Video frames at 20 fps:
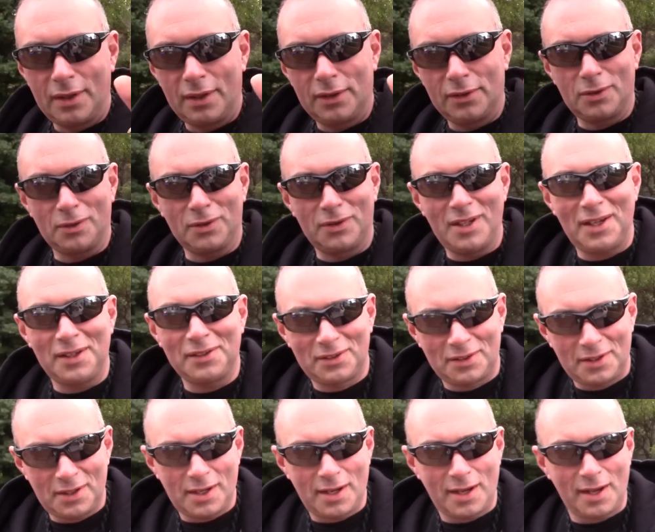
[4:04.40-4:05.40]
So this
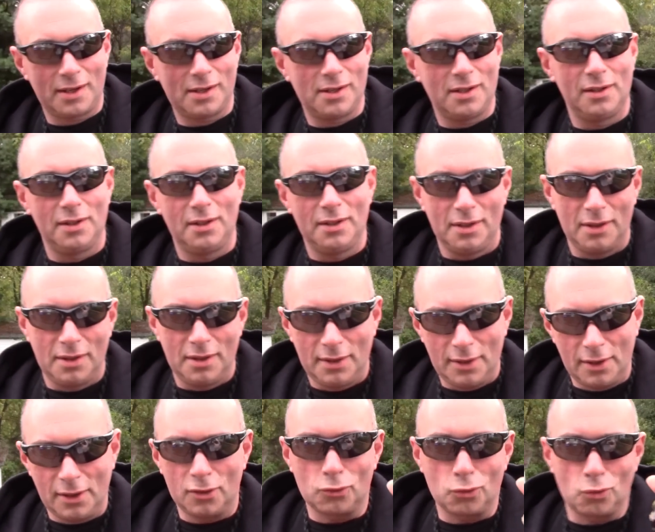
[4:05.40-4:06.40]
thing
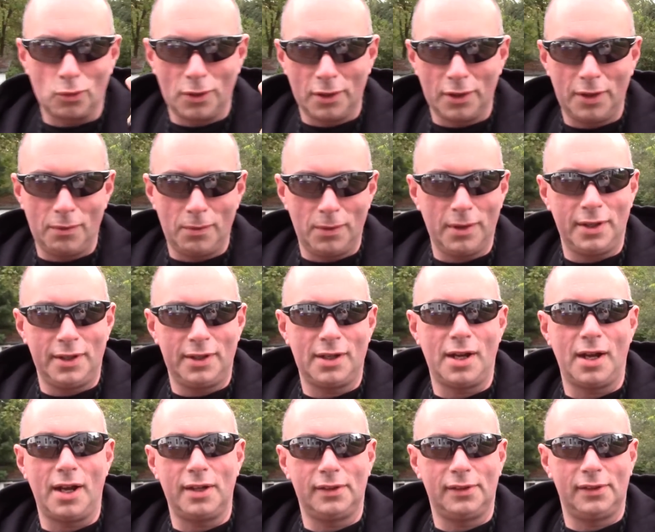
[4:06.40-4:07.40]
is really, really
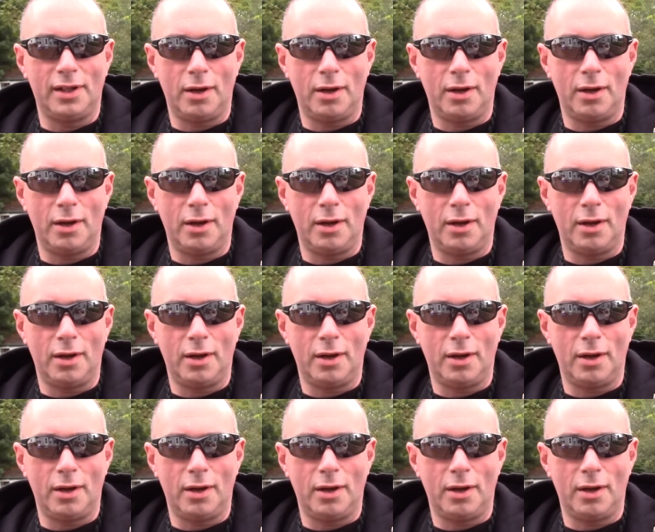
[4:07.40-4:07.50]
nice.